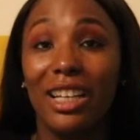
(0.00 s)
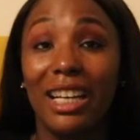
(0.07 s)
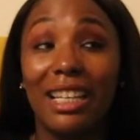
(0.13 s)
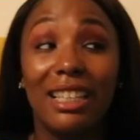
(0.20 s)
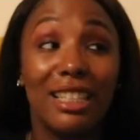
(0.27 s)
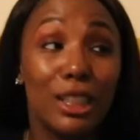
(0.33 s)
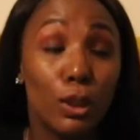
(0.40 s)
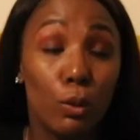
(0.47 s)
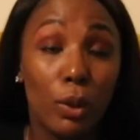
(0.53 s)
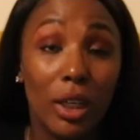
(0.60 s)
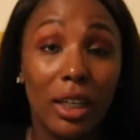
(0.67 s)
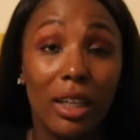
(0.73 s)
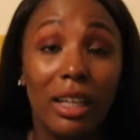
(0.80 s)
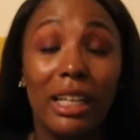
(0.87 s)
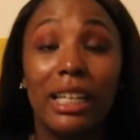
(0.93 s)
and this
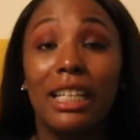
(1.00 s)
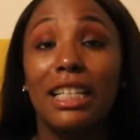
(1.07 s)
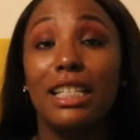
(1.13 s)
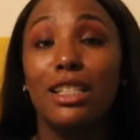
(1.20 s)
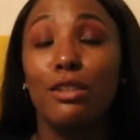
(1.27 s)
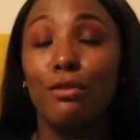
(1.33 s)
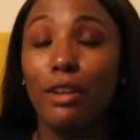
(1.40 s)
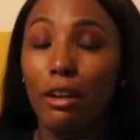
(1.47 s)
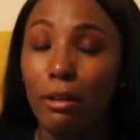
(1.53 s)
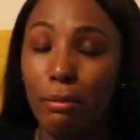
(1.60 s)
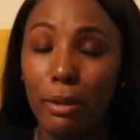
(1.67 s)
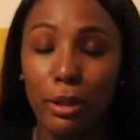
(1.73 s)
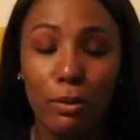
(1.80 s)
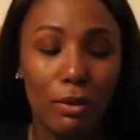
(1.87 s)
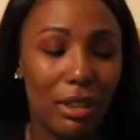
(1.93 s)
one is a very
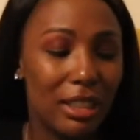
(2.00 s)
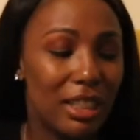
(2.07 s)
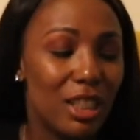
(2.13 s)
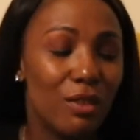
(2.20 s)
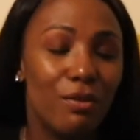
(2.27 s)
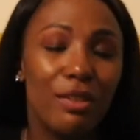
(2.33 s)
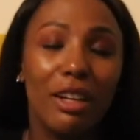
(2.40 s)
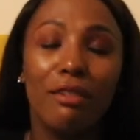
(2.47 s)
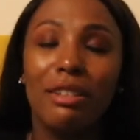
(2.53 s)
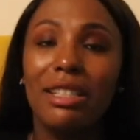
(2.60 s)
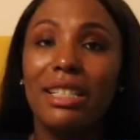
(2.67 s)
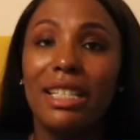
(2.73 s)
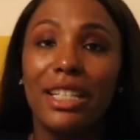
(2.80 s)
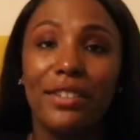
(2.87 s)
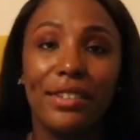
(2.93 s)
big one. It's very
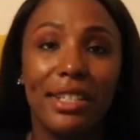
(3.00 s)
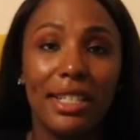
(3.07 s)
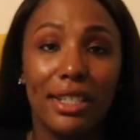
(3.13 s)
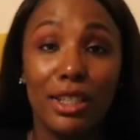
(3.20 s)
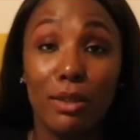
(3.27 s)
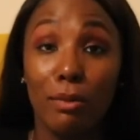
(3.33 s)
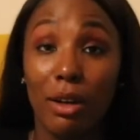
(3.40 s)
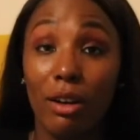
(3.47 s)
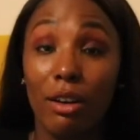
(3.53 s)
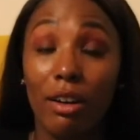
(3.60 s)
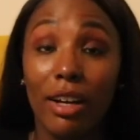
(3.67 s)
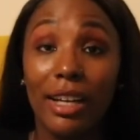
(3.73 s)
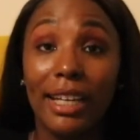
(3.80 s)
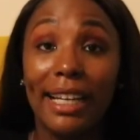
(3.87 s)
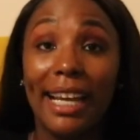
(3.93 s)
near and dear to my
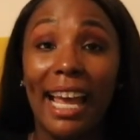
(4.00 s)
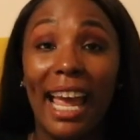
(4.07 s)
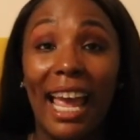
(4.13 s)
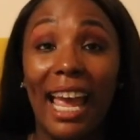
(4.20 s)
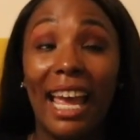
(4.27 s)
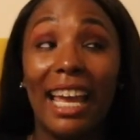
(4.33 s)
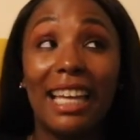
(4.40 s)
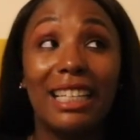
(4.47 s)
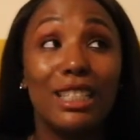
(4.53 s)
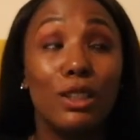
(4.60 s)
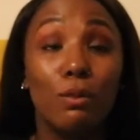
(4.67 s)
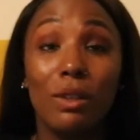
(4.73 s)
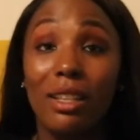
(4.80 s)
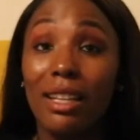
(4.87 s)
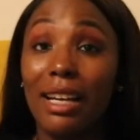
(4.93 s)
heart. And it's
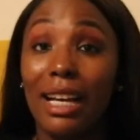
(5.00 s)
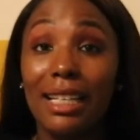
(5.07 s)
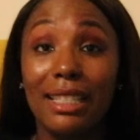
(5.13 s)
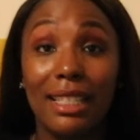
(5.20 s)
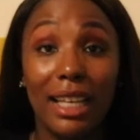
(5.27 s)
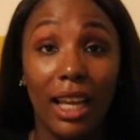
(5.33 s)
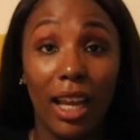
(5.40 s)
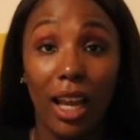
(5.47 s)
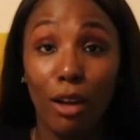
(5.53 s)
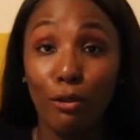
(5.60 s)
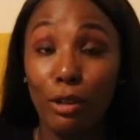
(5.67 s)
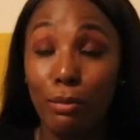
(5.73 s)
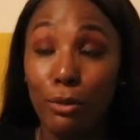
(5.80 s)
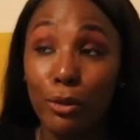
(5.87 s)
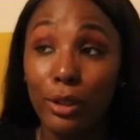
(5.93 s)
one that I say every
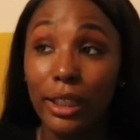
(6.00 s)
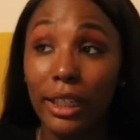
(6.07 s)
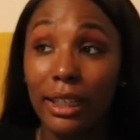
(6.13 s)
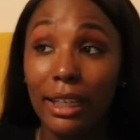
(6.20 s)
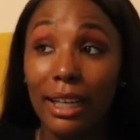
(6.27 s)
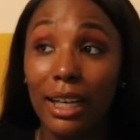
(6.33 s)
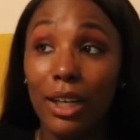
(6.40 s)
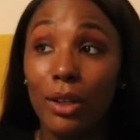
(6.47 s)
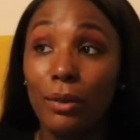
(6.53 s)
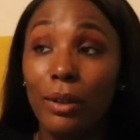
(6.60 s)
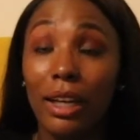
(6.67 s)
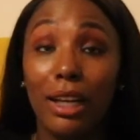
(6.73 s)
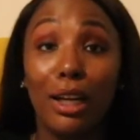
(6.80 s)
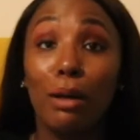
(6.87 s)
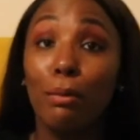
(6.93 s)
morning now,
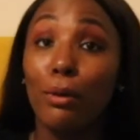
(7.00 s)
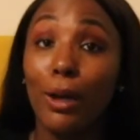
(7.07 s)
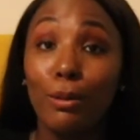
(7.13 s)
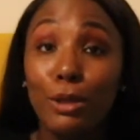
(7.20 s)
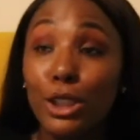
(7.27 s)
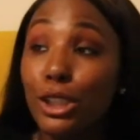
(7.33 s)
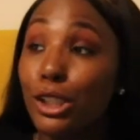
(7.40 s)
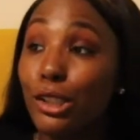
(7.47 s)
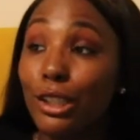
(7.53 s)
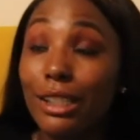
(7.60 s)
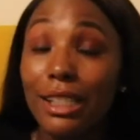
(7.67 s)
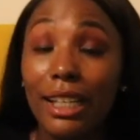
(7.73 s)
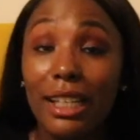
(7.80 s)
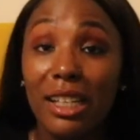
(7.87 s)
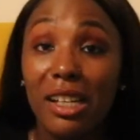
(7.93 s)
and I probably should start
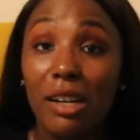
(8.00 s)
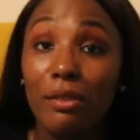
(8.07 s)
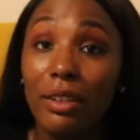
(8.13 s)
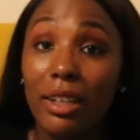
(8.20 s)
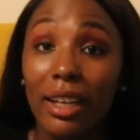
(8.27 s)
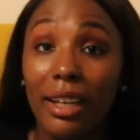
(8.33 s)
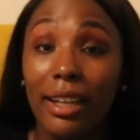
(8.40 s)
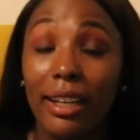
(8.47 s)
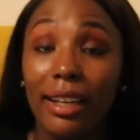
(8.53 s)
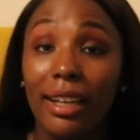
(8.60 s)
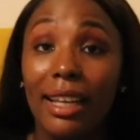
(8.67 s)
saying it every night.